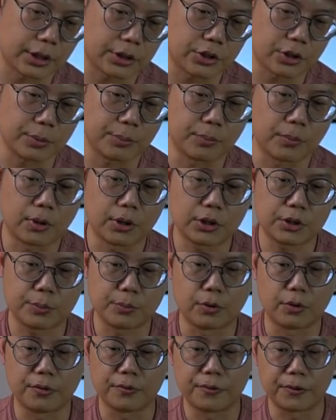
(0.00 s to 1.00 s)
actually much
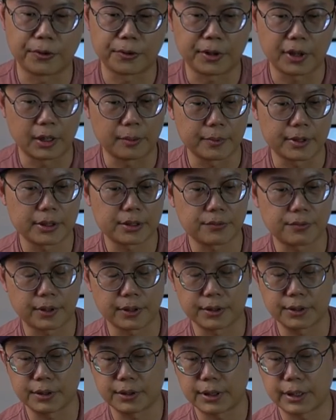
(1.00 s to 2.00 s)
more for gamers
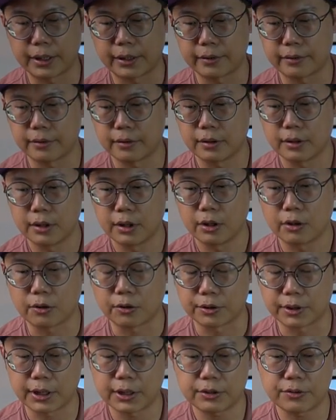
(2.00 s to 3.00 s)
rather than
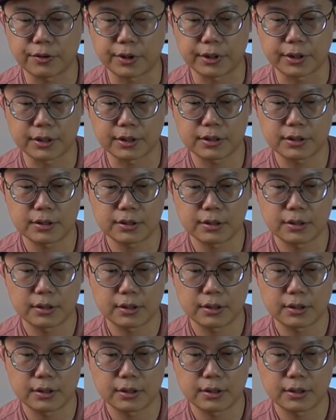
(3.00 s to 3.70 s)
content creators.